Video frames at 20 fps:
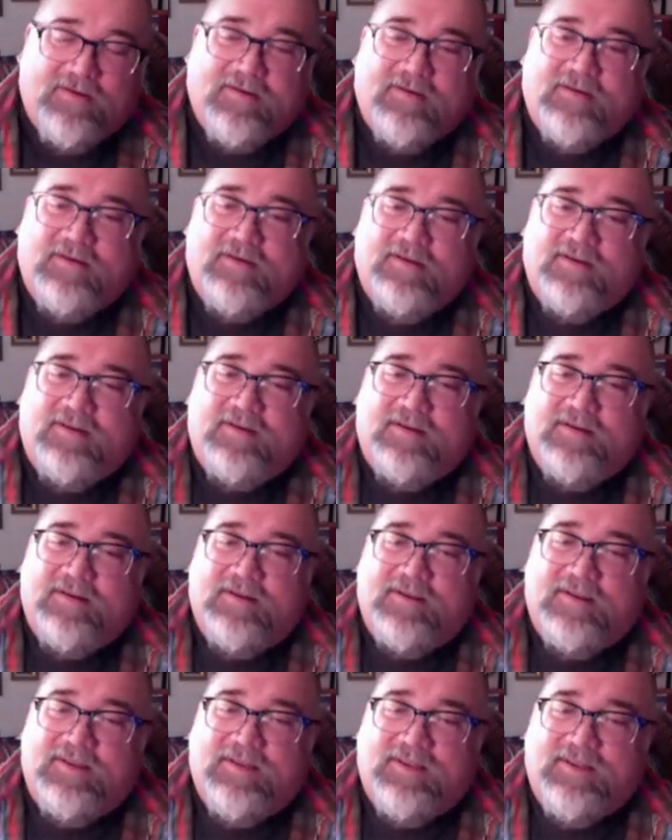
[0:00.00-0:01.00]

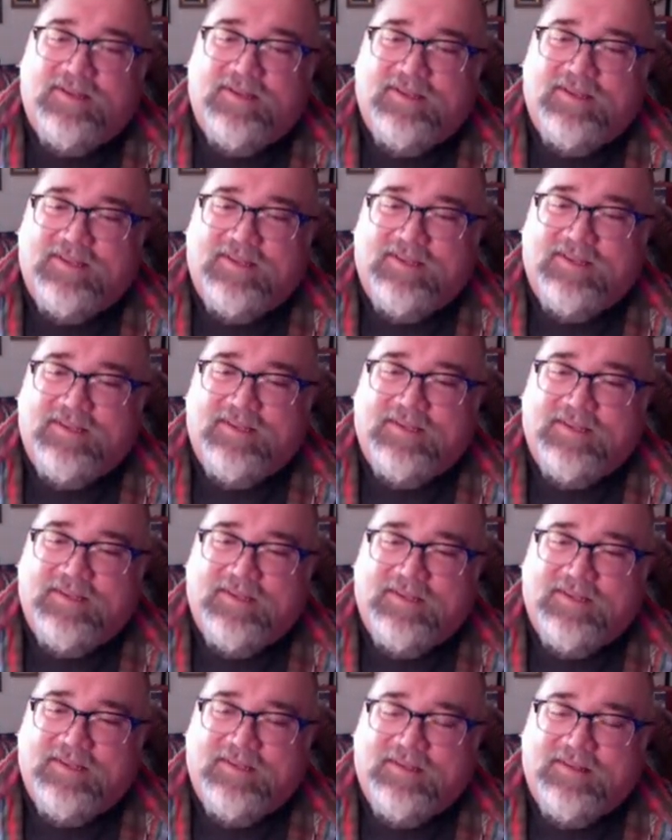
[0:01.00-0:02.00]

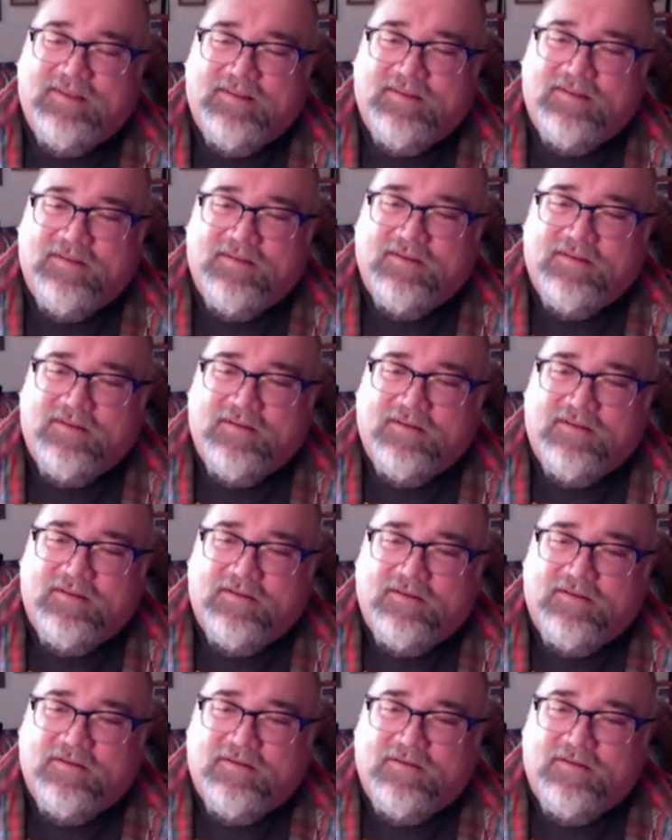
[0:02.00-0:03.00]

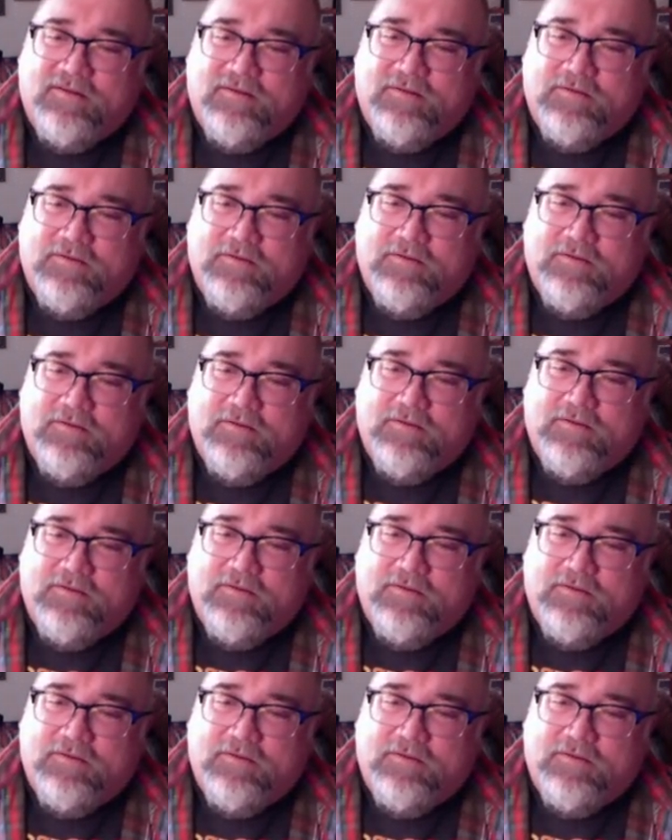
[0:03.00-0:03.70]
(not speaking)